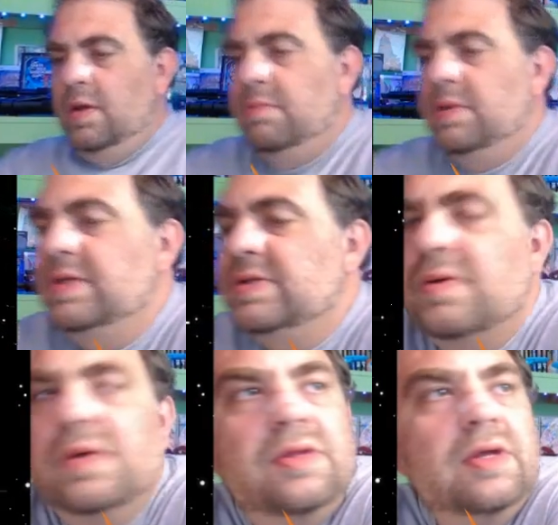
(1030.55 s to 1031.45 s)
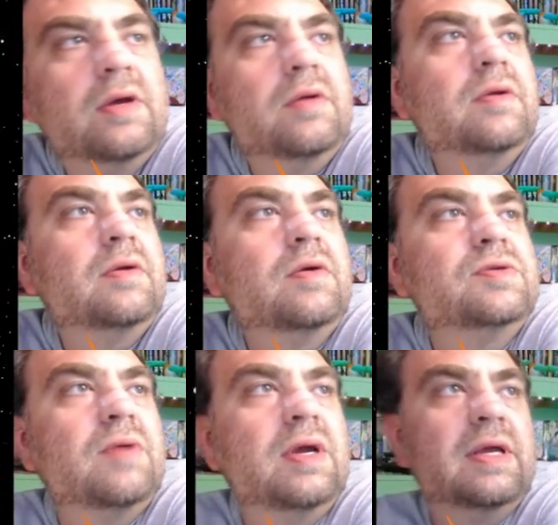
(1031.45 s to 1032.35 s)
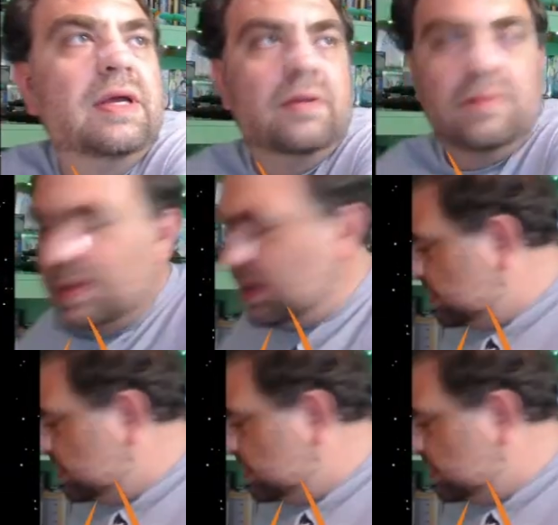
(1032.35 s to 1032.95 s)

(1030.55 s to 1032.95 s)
piece right there. And it goes right in. Lines